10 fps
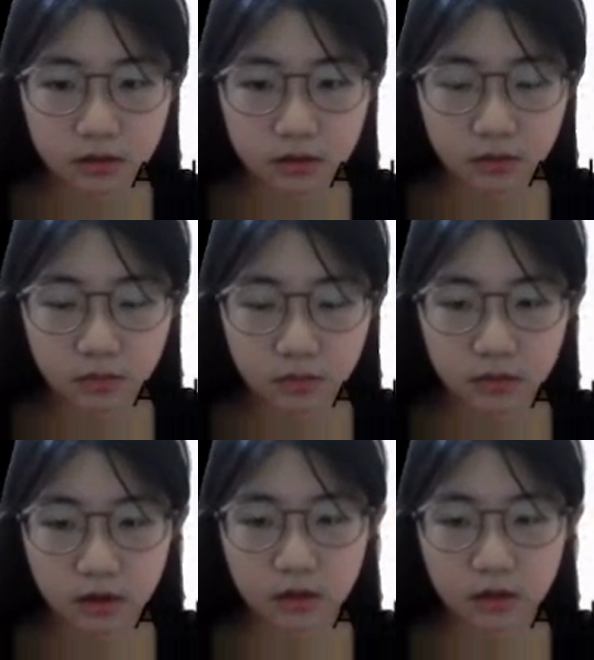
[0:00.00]
And
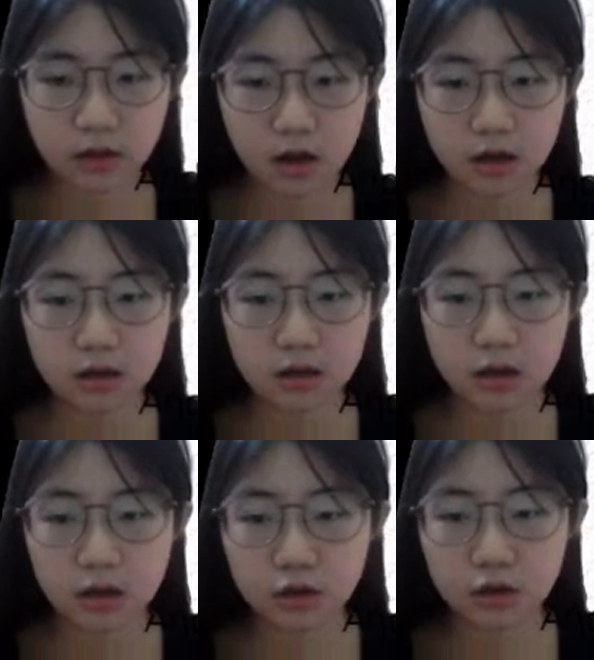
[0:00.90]
they
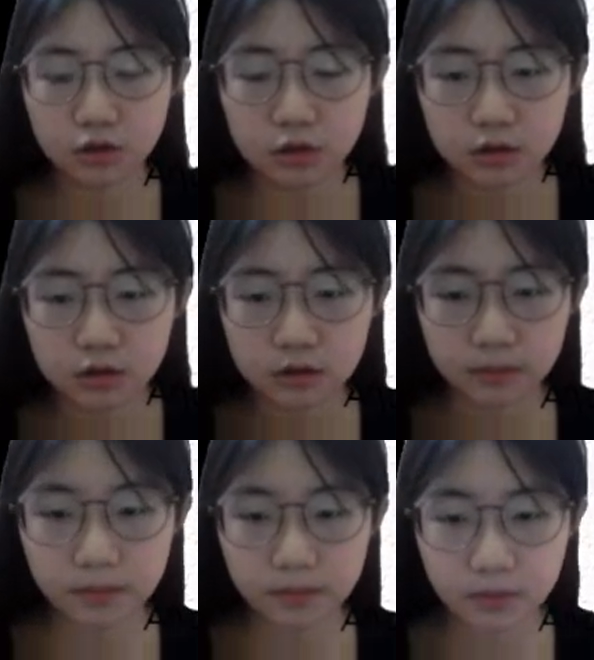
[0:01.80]
use
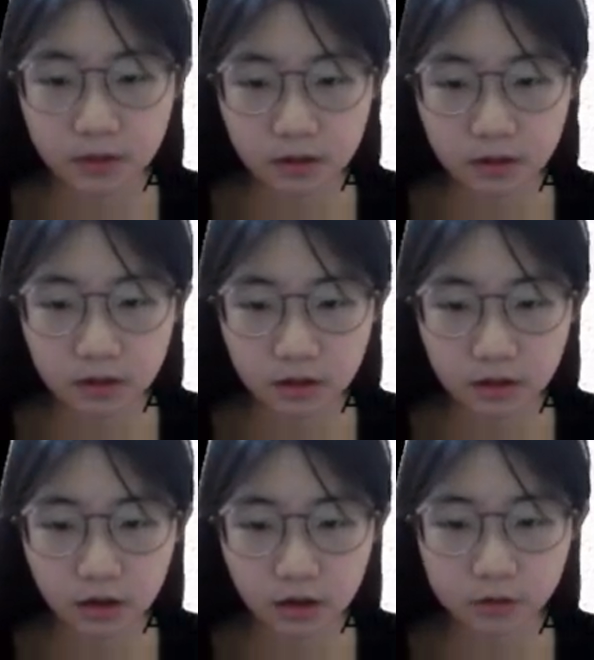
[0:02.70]
the optical
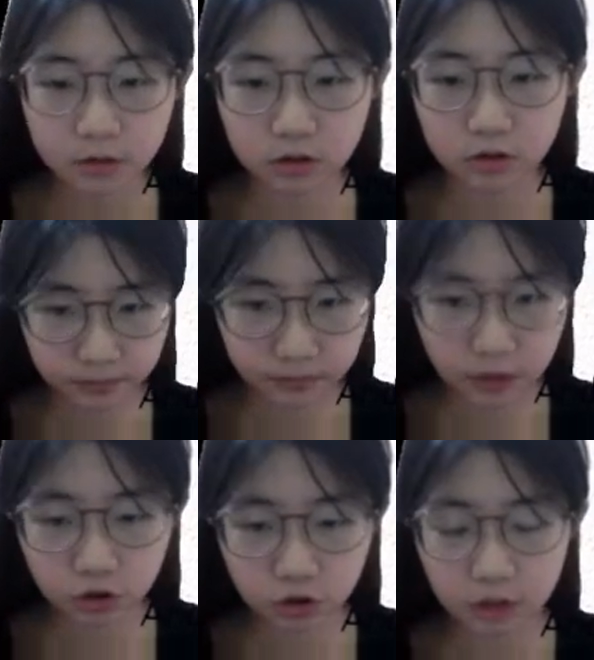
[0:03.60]
tweezer trap the
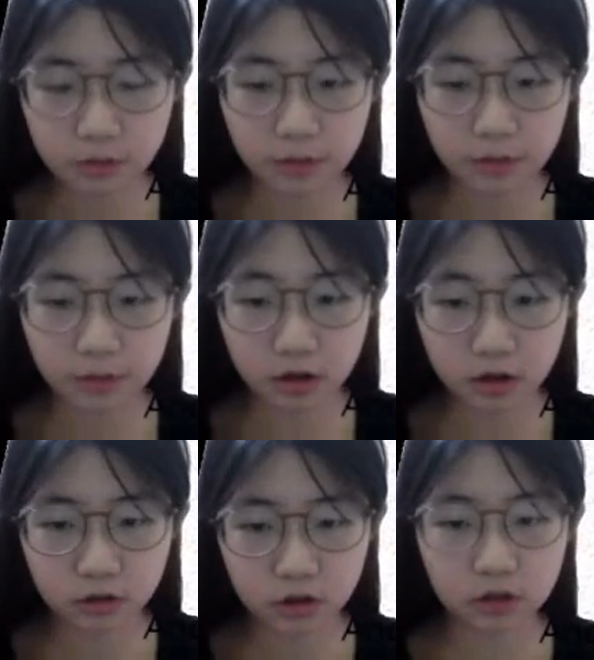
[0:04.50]
mitochondria to
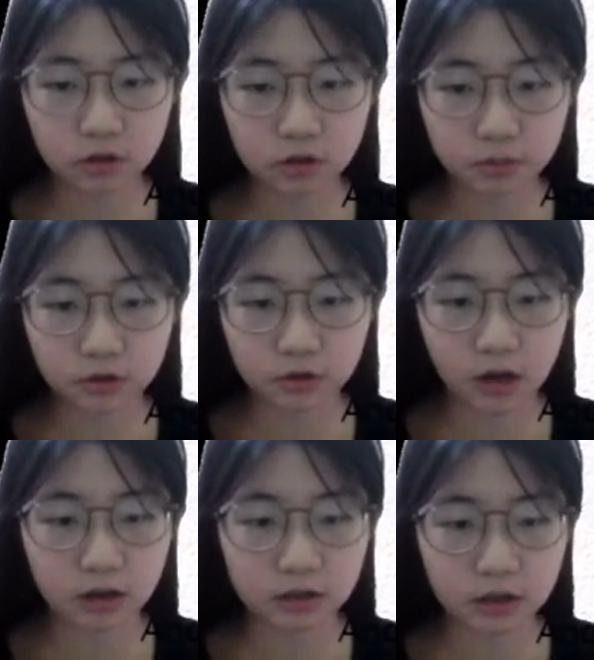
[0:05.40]
put on the
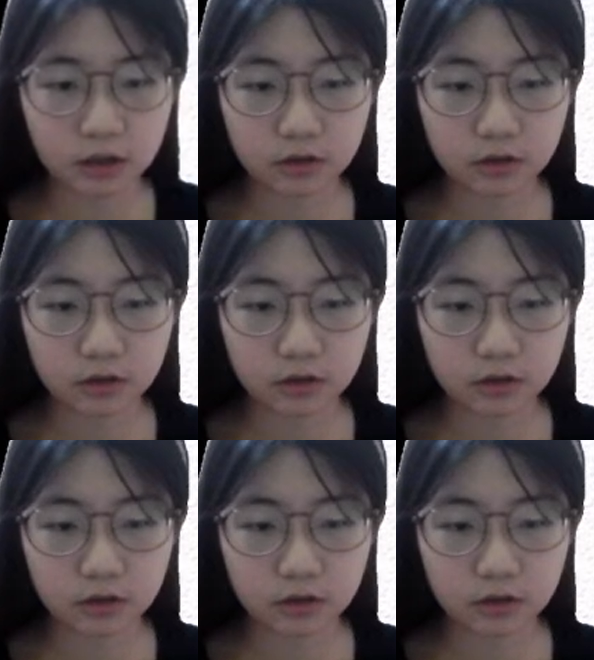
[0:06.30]
cells.